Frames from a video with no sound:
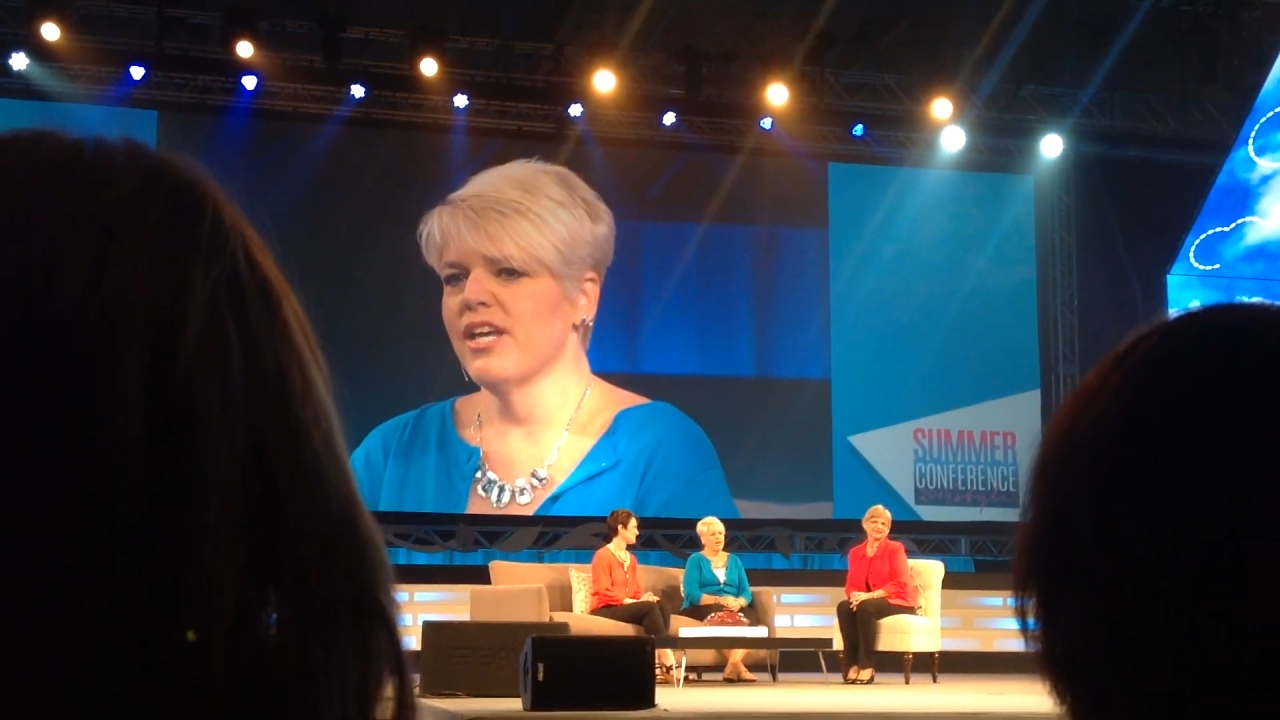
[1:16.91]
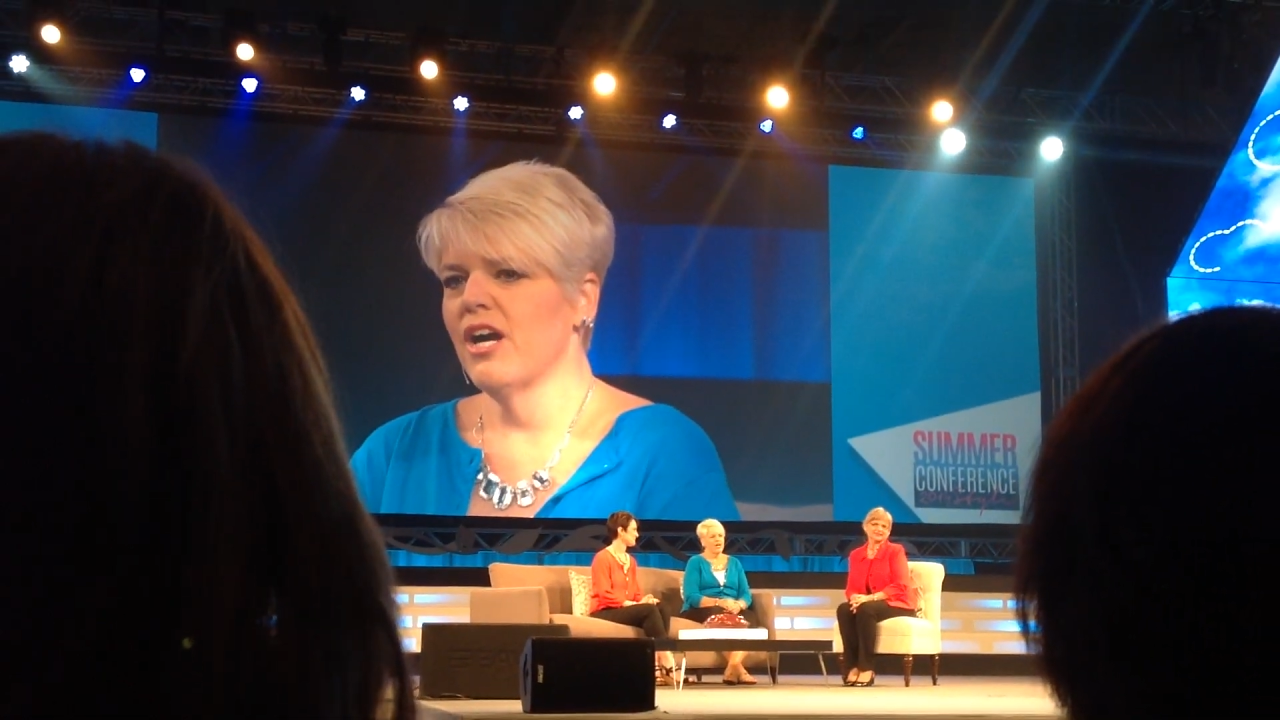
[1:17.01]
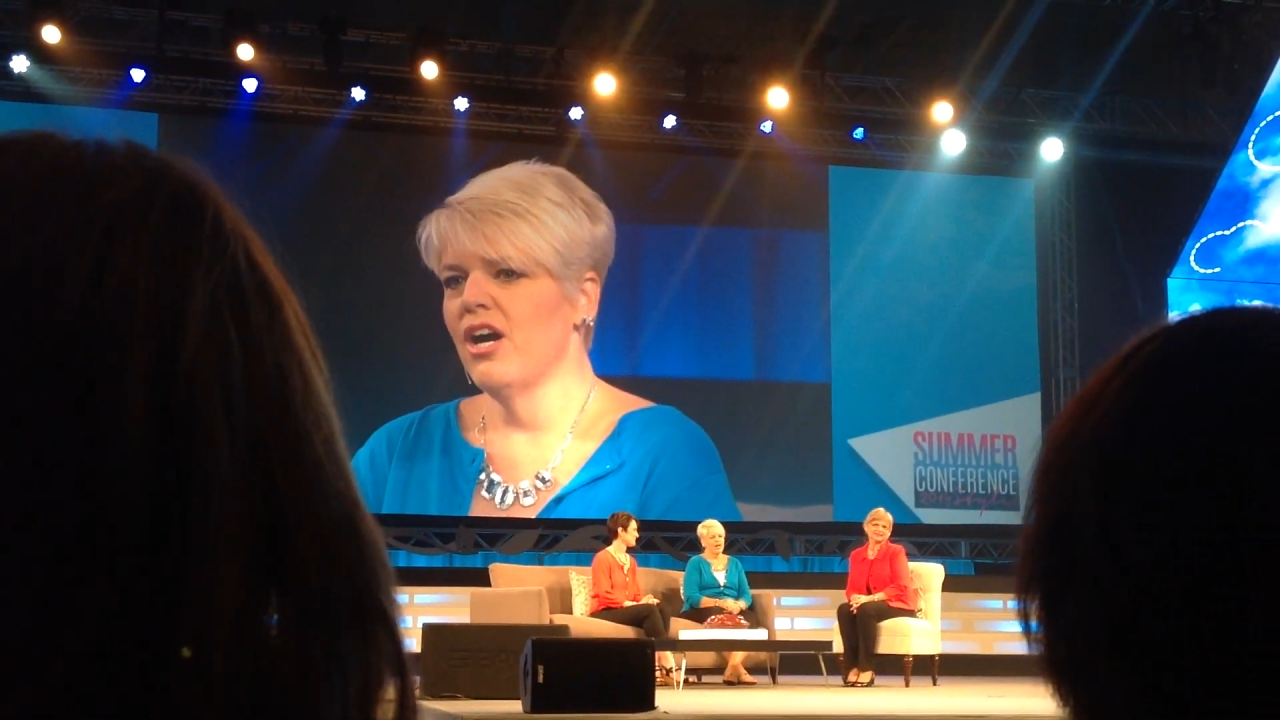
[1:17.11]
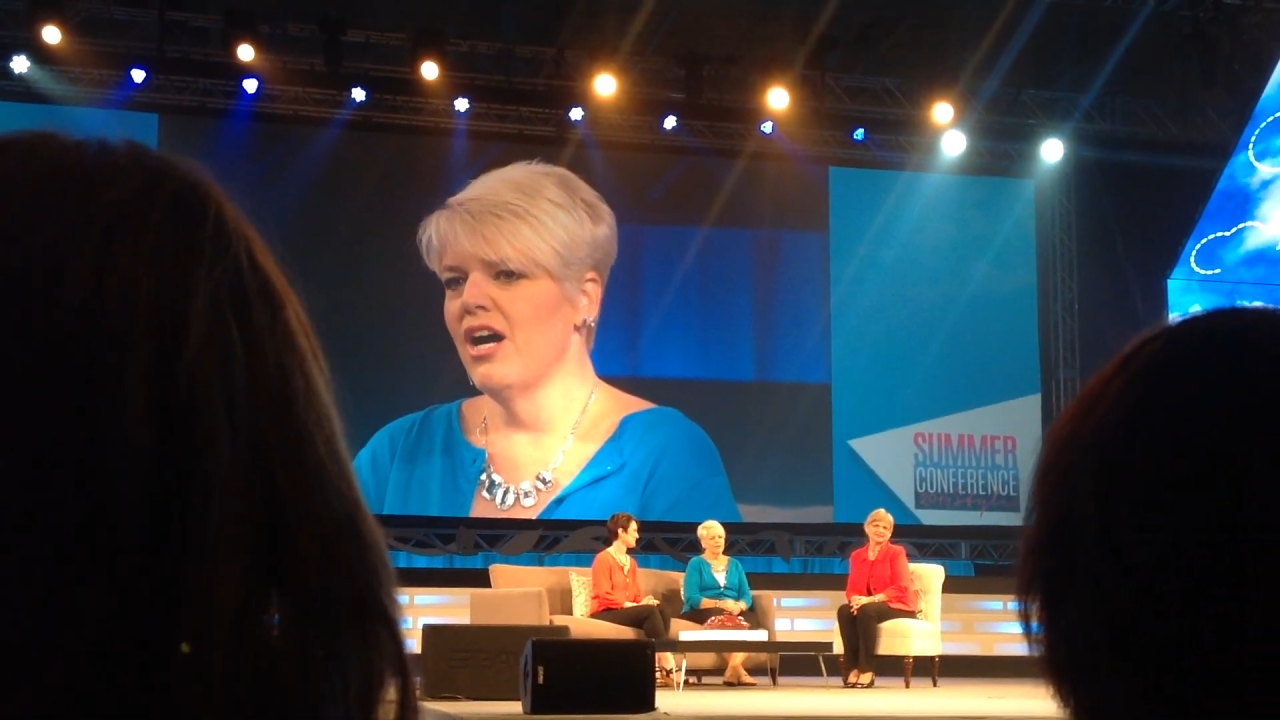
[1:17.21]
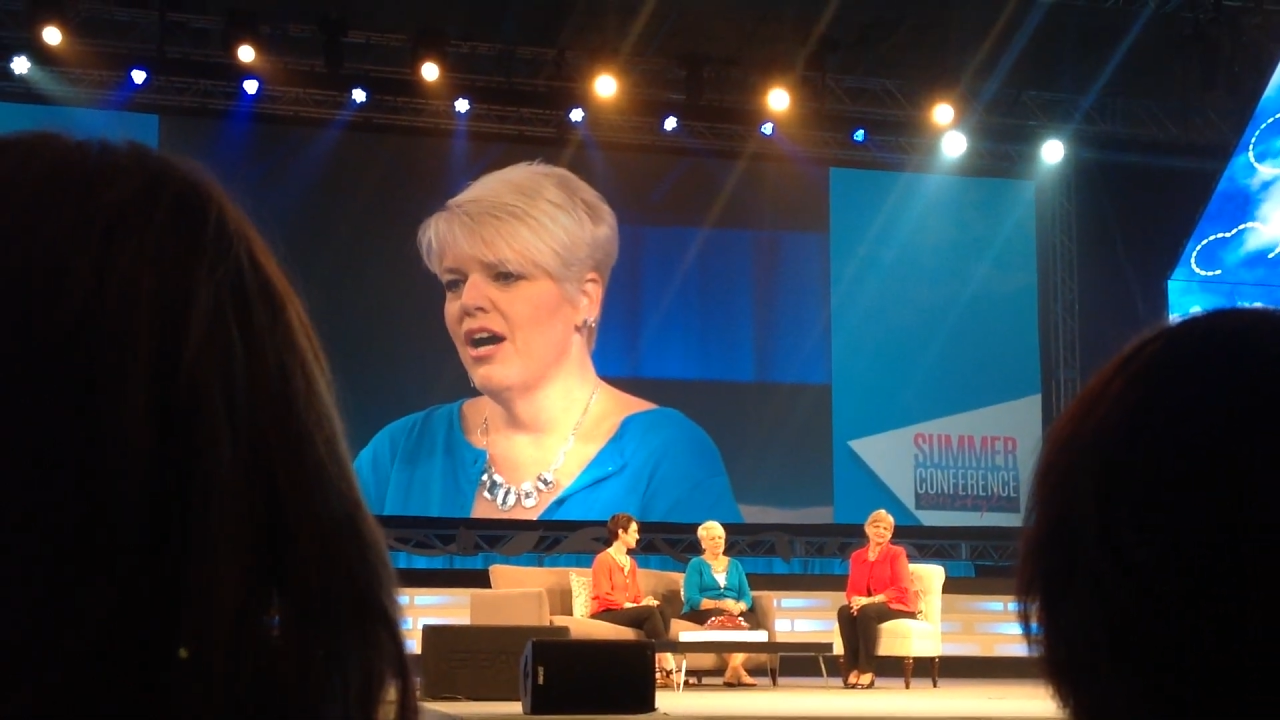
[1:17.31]

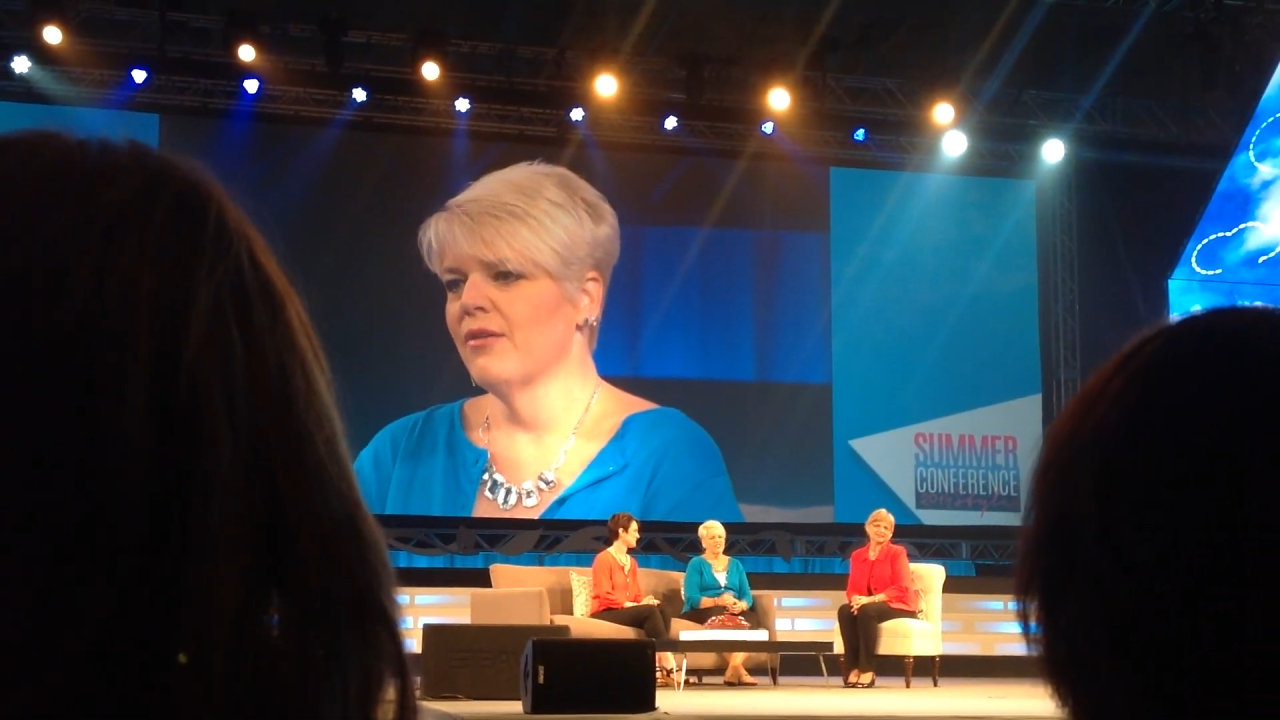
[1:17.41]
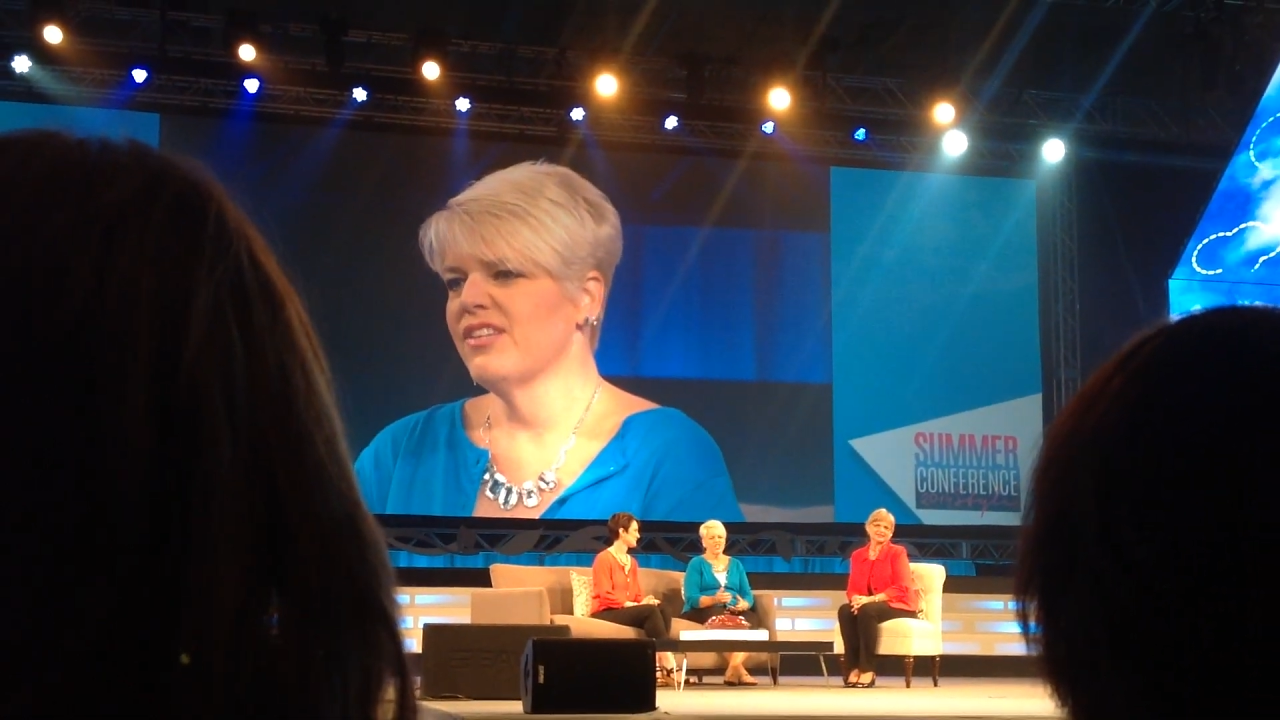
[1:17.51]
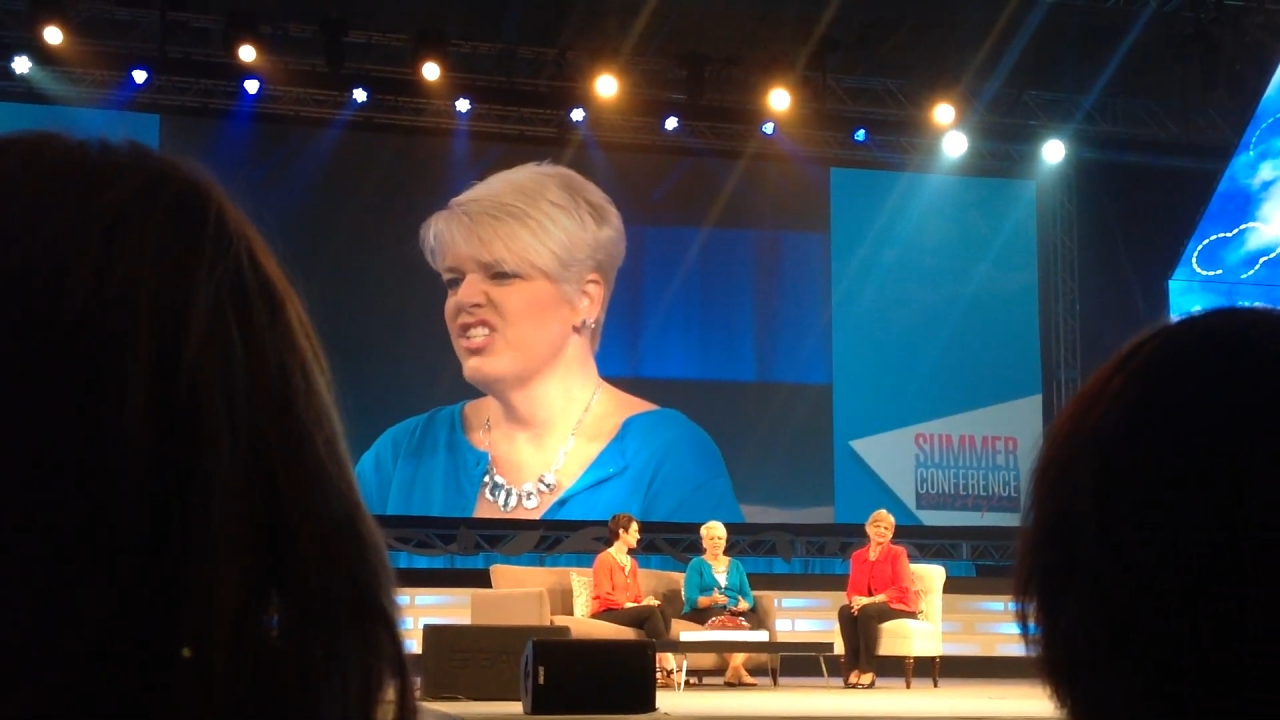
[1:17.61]
oh,